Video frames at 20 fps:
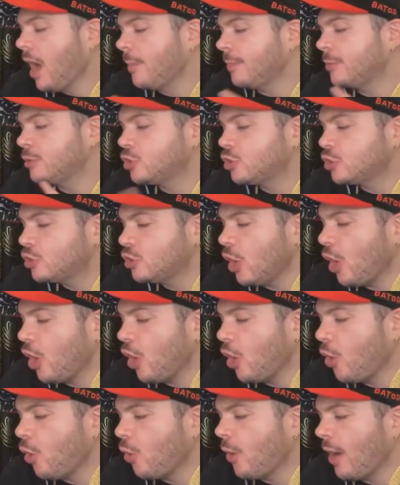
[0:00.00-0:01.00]

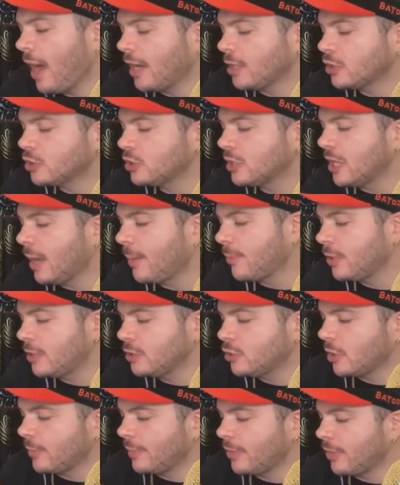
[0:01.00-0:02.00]
So actually, I'm going to
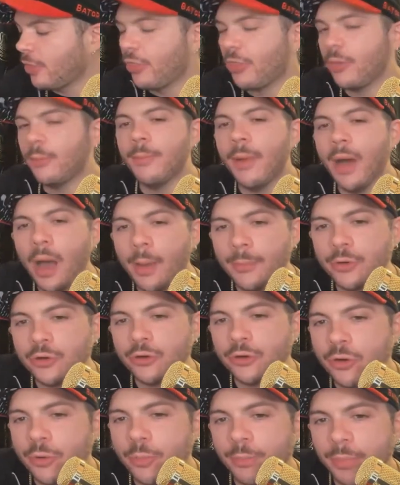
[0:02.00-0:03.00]
talk about the
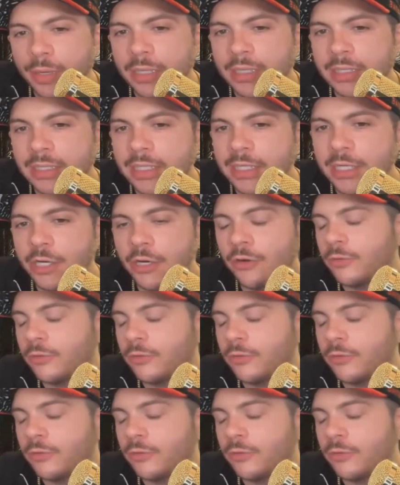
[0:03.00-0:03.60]
thermometer button here.